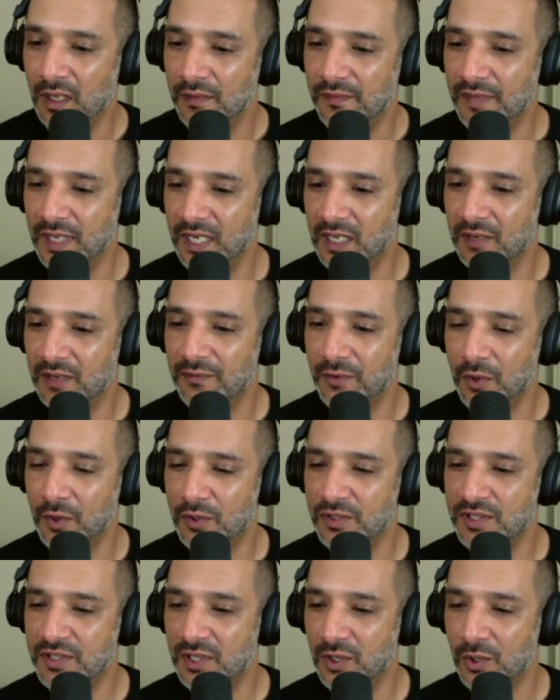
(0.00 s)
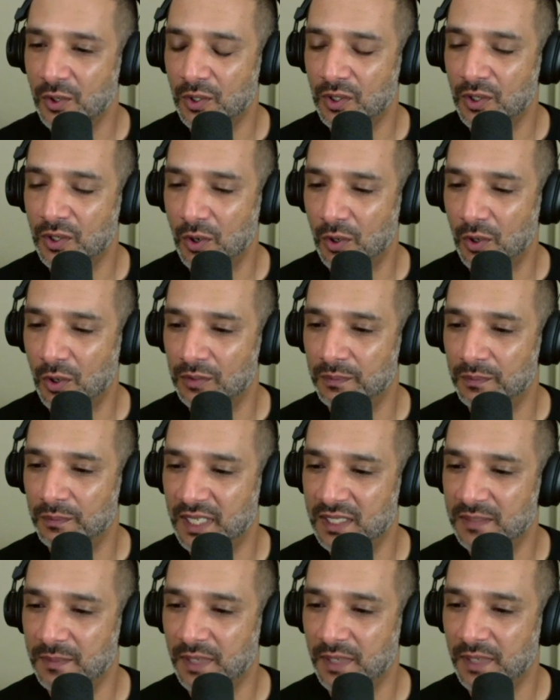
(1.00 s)
Feeding frozen or cold
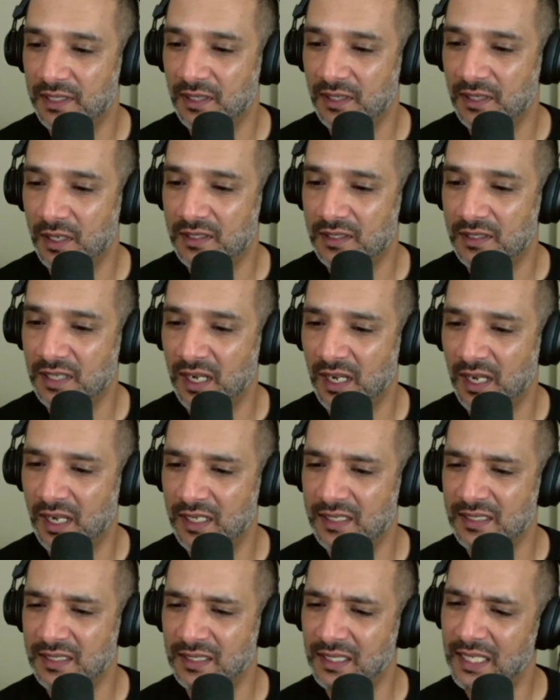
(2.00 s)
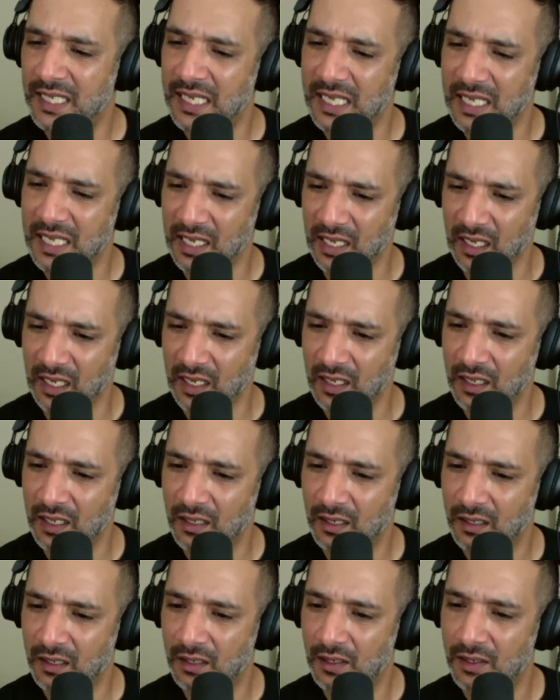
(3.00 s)
makes my dog's eyes
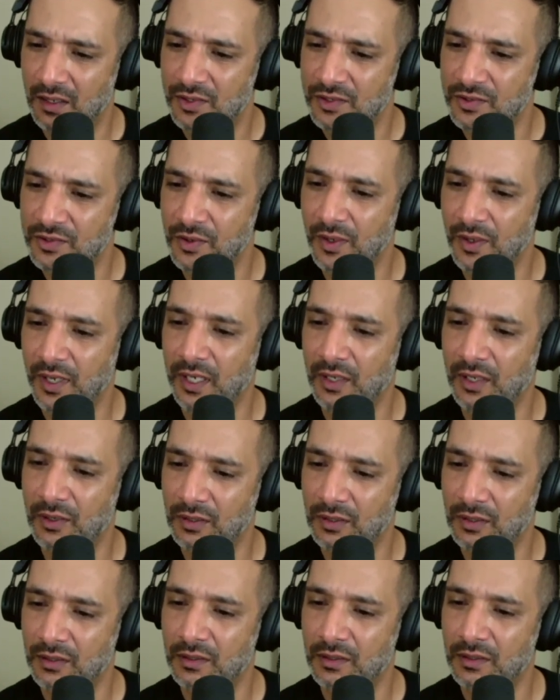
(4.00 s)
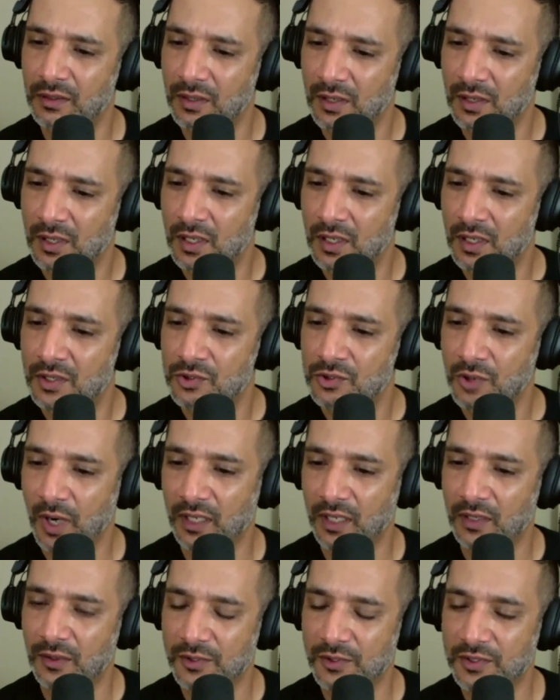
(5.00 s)
leaky, so I
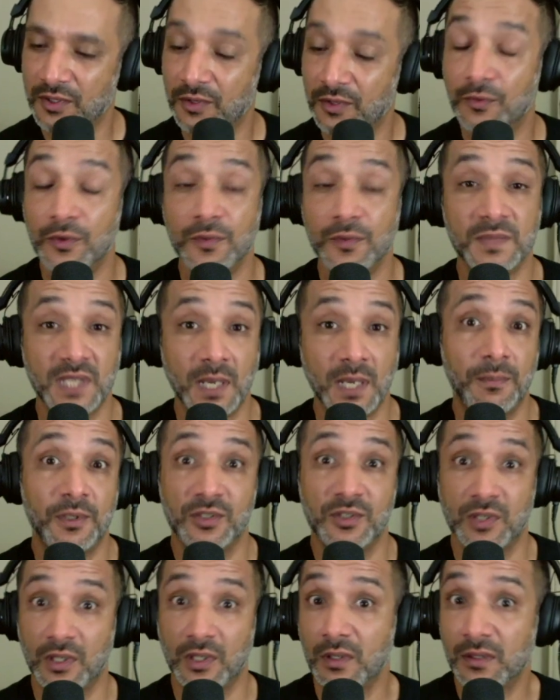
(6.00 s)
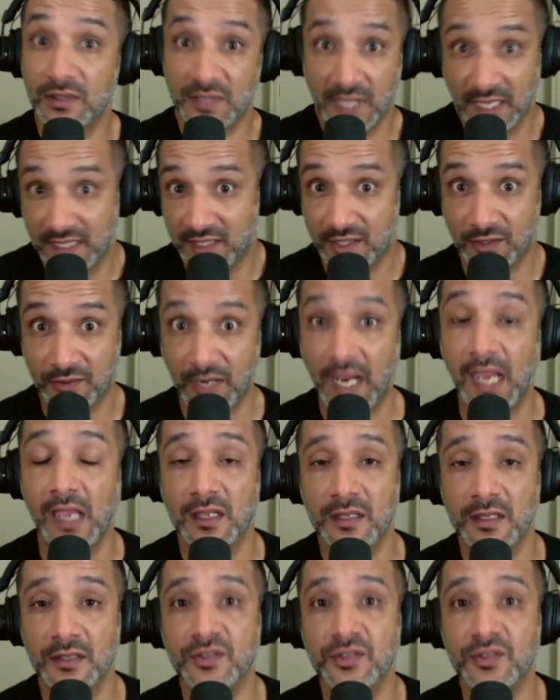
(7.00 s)
try closer to room temperature. That's great.